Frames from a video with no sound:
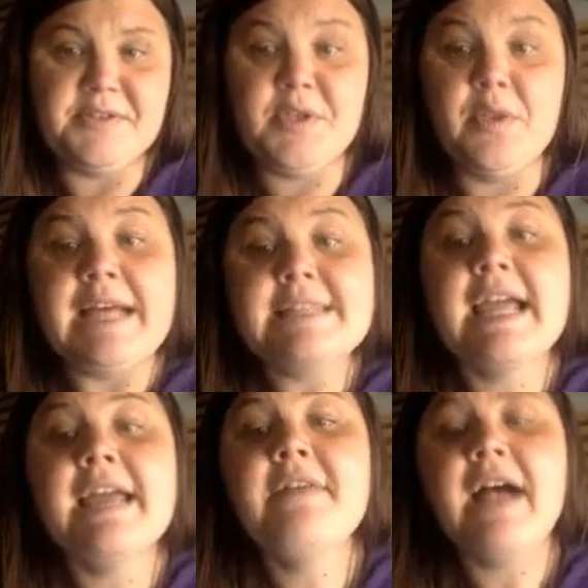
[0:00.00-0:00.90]
So that's
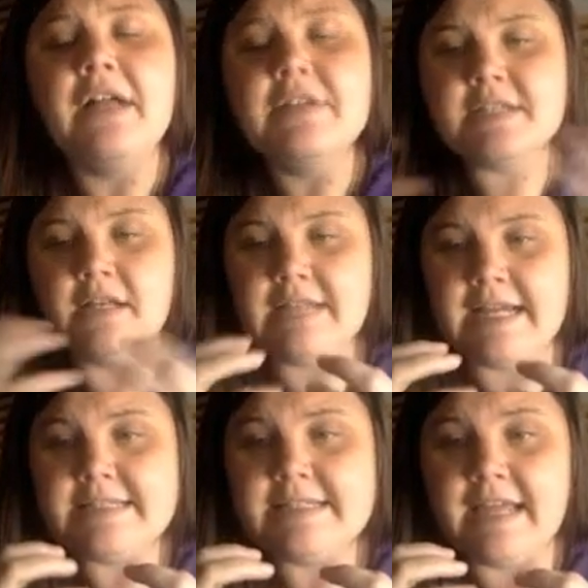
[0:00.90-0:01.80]
kind of how this all
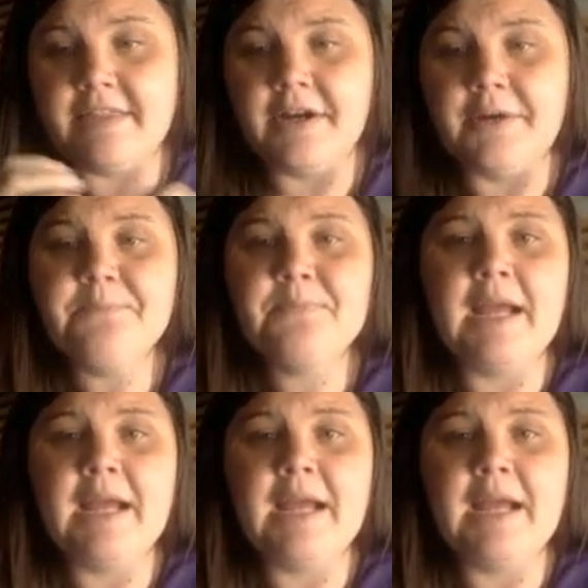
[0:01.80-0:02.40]
ties together.